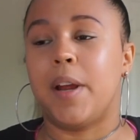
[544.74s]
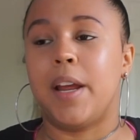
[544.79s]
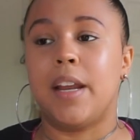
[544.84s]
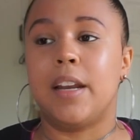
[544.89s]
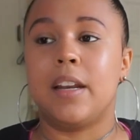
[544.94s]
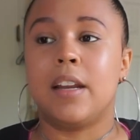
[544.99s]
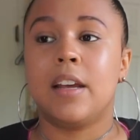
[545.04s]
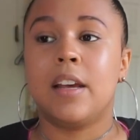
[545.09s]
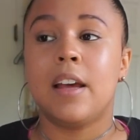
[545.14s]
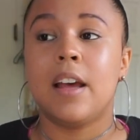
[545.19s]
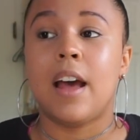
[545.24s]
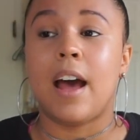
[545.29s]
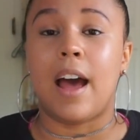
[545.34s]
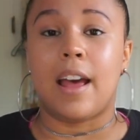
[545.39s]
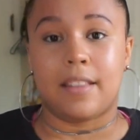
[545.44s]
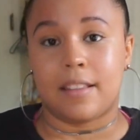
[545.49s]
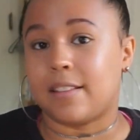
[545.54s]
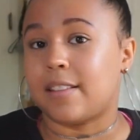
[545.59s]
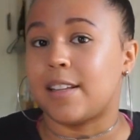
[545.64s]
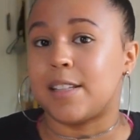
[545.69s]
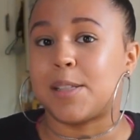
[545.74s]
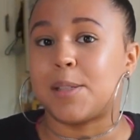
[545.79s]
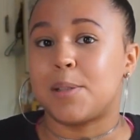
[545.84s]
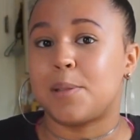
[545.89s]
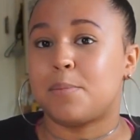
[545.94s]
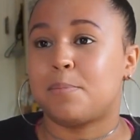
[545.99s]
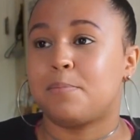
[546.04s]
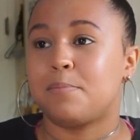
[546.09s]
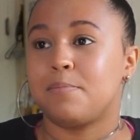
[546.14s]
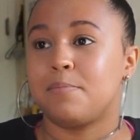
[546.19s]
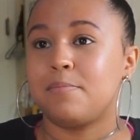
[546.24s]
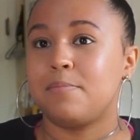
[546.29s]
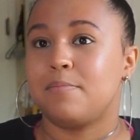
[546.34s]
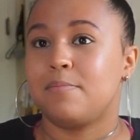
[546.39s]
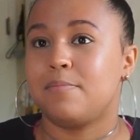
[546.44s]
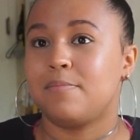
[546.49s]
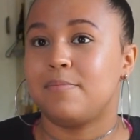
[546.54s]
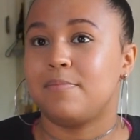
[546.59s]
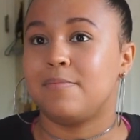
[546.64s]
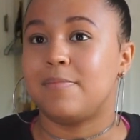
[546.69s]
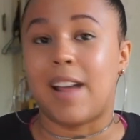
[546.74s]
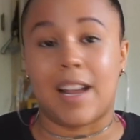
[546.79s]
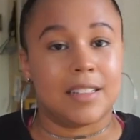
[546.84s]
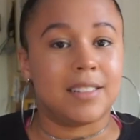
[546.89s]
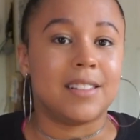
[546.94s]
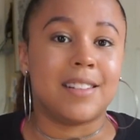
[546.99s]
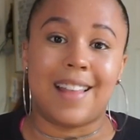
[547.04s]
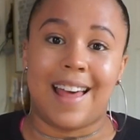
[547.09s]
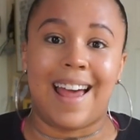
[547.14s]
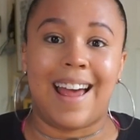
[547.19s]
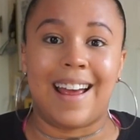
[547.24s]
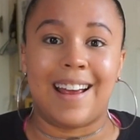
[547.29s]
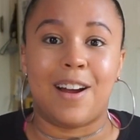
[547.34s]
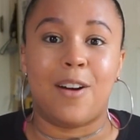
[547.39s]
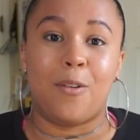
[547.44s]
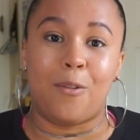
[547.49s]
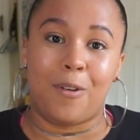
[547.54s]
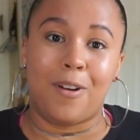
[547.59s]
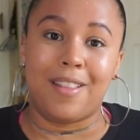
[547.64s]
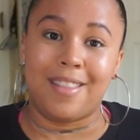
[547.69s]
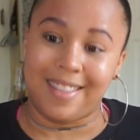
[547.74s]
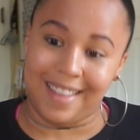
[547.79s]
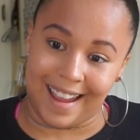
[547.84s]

and I think that's that on